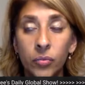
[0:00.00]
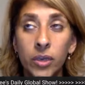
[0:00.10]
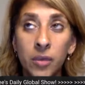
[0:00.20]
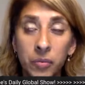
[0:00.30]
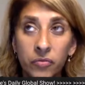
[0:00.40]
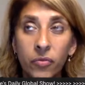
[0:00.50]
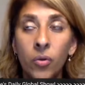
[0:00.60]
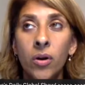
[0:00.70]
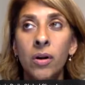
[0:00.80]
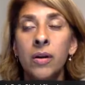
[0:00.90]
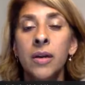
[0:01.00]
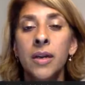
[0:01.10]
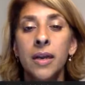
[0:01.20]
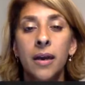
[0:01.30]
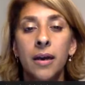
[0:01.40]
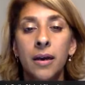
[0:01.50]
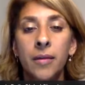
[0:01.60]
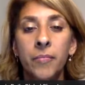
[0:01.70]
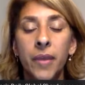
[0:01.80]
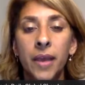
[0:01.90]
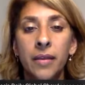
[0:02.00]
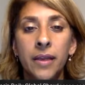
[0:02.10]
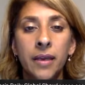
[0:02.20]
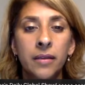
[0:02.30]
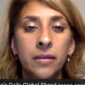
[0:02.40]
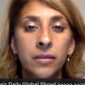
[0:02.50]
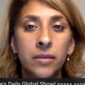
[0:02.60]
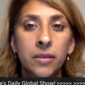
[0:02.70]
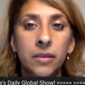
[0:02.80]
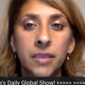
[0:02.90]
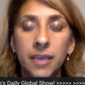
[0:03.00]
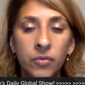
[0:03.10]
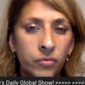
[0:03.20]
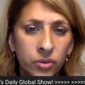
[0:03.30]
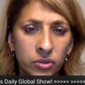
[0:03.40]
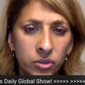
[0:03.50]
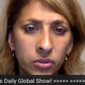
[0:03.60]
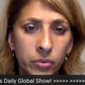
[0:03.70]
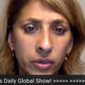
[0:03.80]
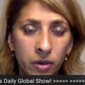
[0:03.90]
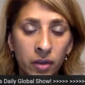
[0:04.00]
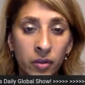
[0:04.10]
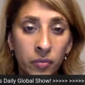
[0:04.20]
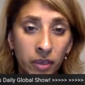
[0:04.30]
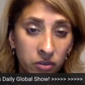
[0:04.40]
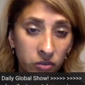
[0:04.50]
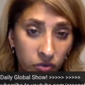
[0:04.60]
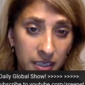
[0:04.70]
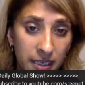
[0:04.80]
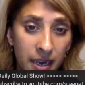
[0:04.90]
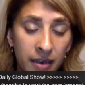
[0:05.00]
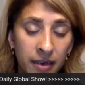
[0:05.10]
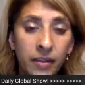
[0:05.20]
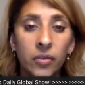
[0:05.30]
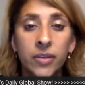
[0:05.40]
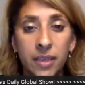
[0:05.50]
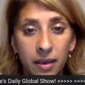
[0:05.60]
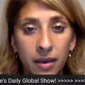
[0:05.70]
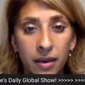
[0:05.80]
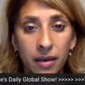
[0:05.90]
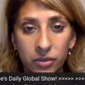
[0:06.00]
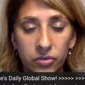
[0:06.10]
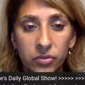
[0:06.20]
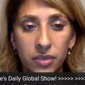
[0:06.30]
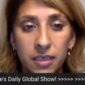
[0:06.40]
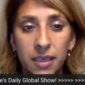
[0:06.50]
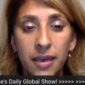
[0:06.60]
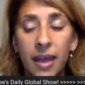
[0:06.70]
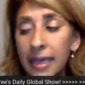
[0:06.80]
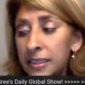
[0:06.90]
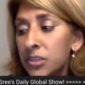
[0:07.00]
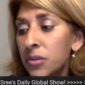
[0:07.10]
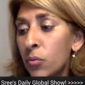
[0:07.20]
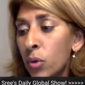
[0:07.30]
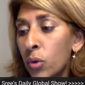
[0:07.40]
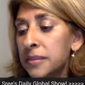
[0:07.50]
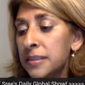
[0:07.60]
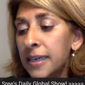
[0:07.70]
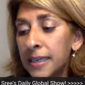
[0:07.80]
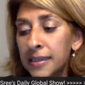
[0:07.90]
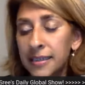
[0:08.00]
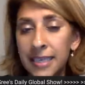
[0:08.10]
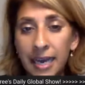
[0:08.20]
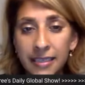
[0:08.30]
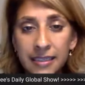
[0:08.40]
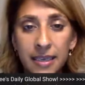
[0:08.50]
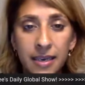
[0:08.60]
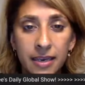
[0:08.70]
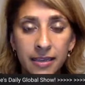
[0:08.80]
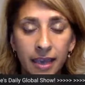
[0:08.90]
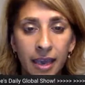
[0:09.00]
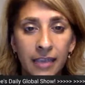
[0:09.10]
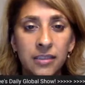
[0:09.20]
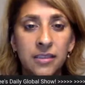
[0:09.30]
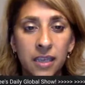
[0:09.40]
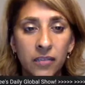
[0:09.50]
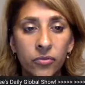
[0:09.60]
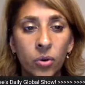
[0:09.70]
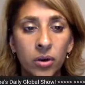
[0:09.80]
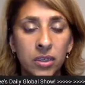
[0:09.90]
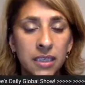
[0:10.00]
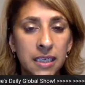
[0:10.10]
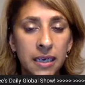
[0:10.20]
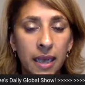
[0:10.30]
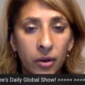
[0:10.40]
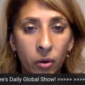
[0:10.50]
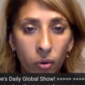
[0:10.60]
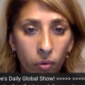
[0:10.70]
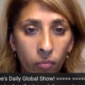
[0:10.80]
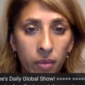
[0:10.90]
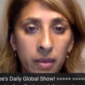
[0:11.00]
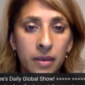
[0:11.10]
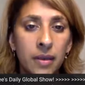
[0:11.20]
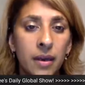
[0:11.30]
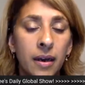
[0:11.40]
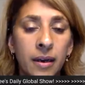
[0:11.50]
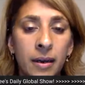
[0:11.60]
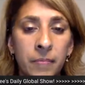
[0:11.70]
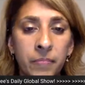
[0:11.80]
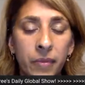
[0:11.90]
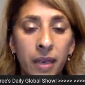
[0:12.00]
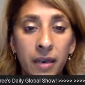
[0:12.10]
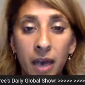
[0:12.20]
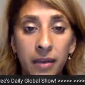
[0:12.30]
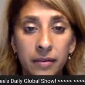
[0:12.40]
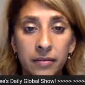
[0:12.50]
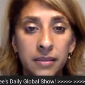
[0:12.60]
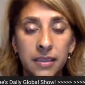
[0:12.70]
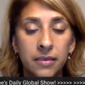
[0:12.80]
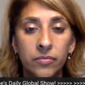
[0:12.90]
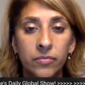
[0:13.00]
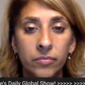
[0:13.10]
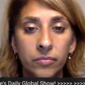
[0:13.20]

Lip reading: week before. And then the day before surgery, we call them, they're screened again. And then on the day of, they're screened. And actually, once they get the test, they had to self-quarantine at home and not see,